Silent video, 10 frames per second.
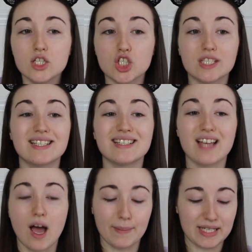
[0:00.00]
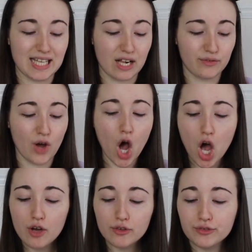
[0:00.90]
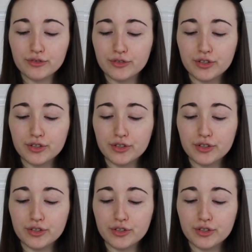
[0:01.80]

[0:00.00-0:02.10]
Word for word: just to start myself off.